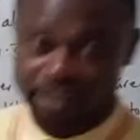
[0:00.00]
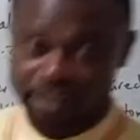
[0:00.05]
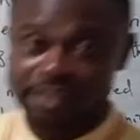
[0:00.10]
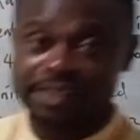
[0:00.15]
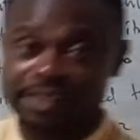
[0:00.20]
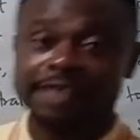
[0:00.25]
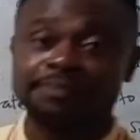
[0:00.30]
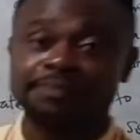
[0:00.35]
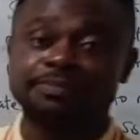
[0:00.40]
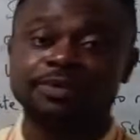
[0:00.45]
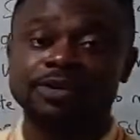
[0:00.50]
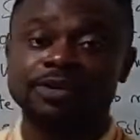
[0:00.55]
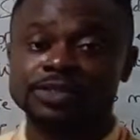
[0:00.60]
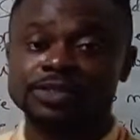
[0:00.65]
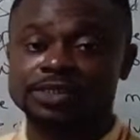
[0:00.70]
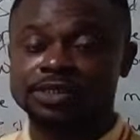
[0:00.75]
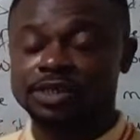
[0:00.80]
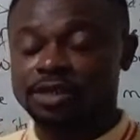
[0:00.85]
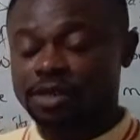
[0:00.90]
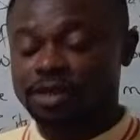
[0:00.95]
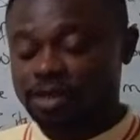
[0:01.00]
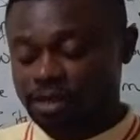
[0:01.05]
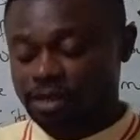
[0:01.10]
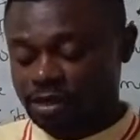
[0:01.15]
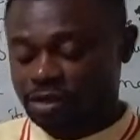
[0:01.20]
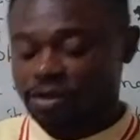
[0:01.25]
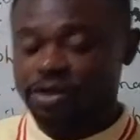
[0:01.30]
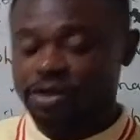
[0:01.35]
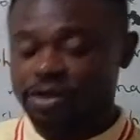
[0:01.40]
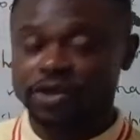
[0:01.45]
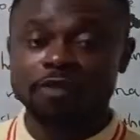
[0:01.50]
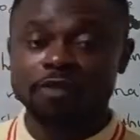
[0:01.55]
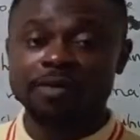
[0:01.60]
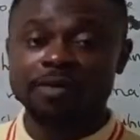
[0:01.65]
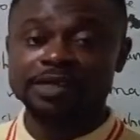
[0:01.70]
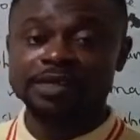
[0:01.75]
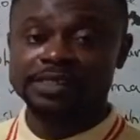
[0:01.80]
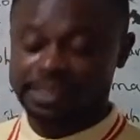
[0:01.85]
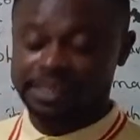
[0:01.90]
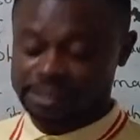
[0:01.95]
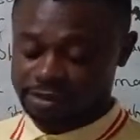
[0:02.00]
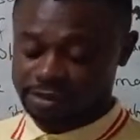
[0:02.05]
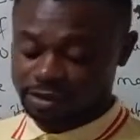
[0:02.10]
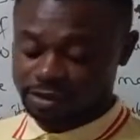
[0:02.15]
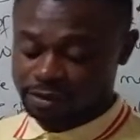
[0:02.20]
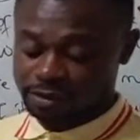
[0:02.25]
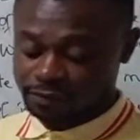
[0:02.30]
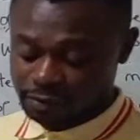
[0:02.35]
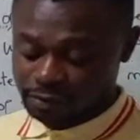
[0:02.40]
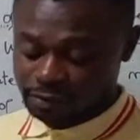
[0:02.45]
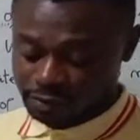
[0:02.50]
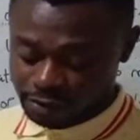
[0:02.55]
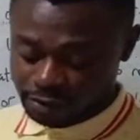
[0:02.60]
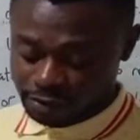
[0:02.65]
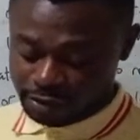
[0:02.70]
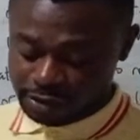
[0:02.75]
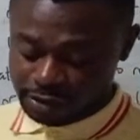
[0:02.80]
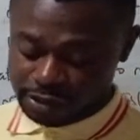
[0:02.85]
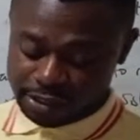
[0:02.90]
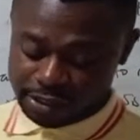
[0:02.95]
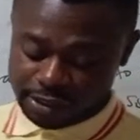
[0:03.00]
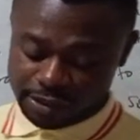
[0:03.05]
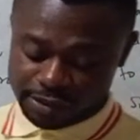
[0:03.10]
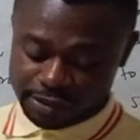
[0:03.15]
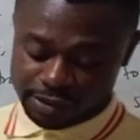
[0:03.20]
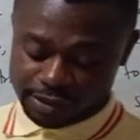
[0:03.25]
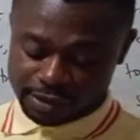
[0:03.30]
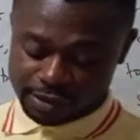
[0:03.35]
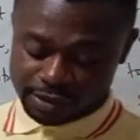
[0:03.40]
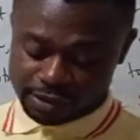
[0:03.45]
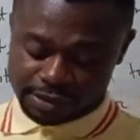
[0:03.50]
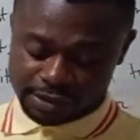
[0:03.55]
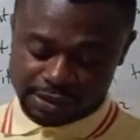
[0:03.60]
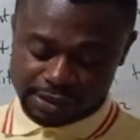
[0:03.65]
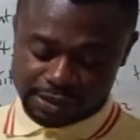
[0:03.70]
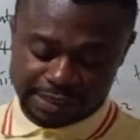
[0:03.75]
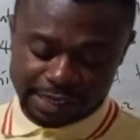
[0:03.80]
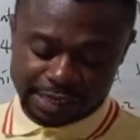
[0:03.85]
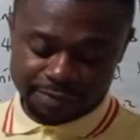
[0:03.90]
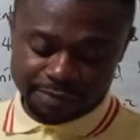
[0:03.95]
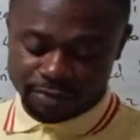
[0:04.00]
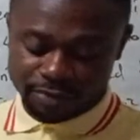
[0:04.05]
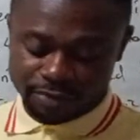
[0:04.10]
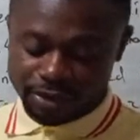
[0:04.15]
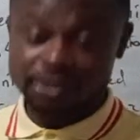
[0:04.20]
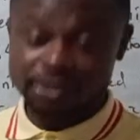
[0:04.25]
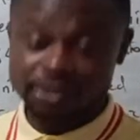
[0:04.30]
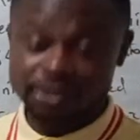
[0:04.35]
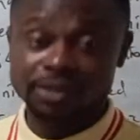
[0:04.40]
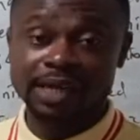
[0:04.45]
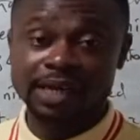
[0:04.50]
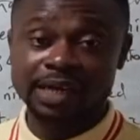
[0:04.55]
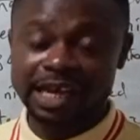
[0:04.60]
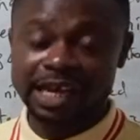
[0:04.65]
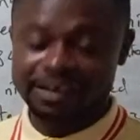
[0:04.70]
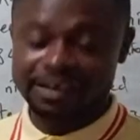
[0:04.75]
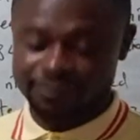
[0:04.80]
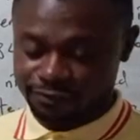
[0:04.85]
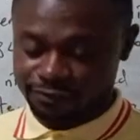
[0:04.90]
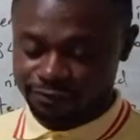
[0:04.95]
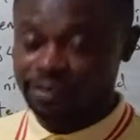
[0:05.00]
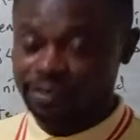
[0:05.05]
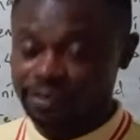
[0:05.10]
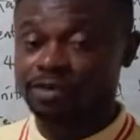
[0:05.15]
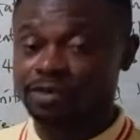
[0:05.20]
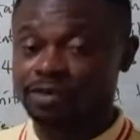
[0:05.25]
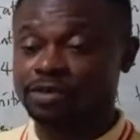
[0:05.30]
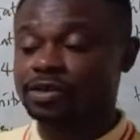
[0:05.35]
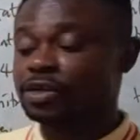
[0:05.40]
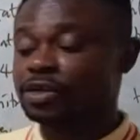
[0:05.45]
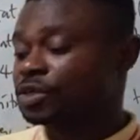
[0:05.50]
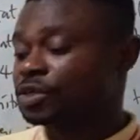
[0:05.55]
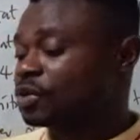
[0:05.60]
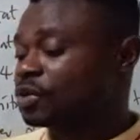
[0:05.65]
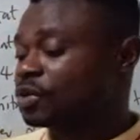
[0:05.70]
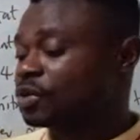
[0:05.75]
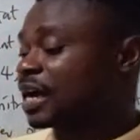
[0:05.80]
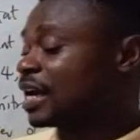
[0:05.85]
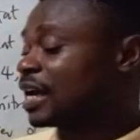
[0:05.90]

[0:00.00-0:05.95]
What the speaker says: chat box, on the comment section on the chat box on the live video, so I can